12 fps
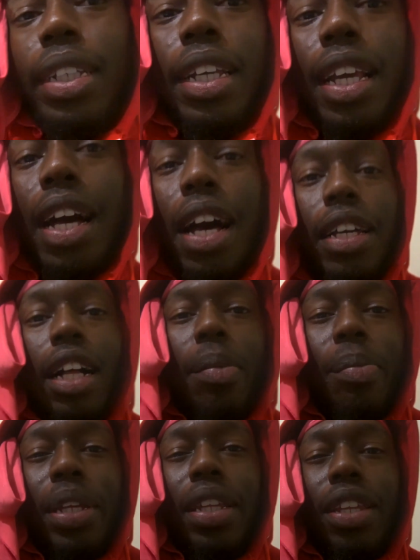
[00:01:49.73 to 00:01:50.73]
how y'all
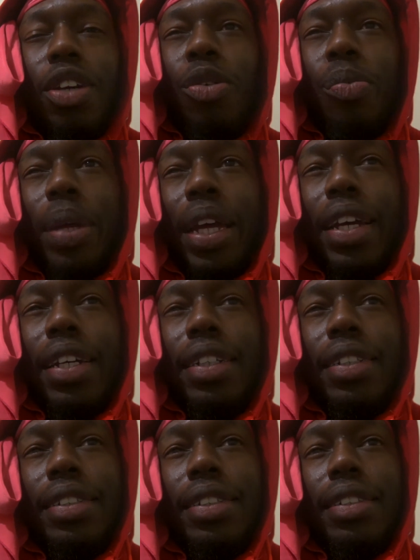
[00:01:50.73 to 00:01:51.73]
been though,
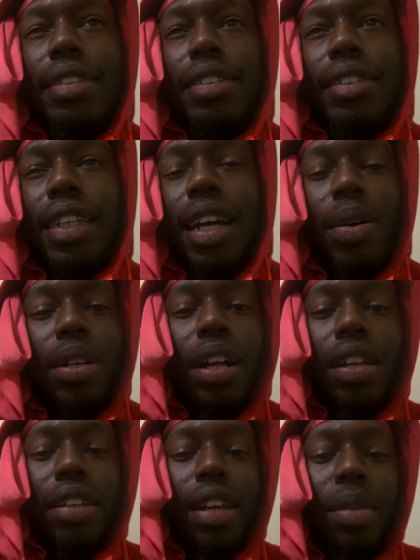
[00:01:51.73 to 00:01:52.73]
man? How
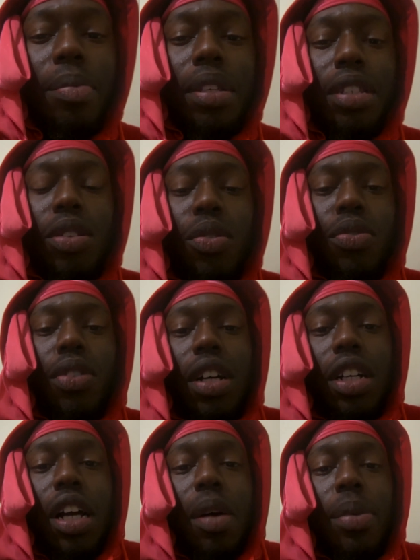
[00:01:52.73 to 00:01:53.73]
y'all day been so far?
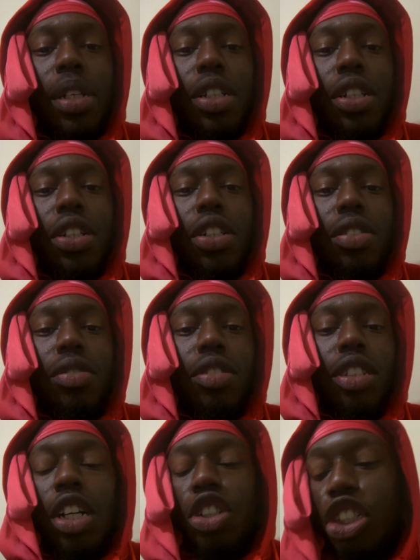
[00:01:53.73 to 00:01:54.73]
Y'all been good?
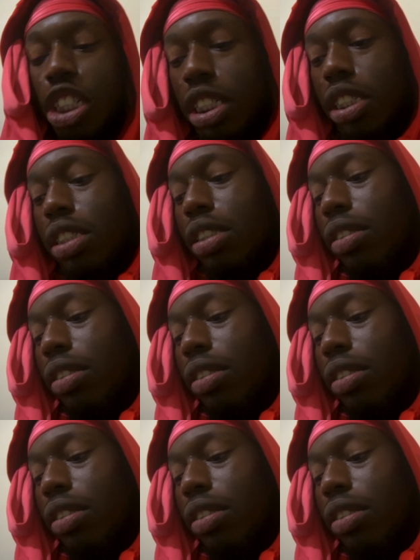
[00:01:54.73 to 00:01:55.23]
Y'all chilling?